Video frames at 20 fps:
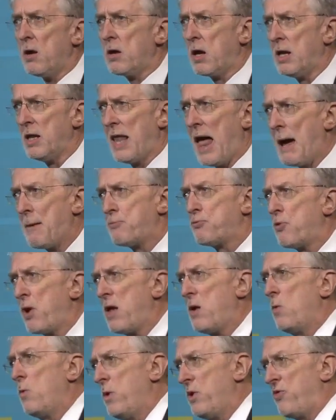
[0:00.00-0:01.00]

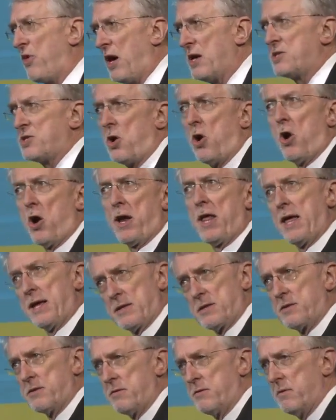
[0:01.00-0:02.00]
Collaborate with us on
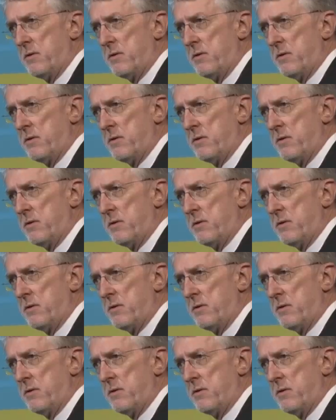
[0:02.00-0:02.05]
it.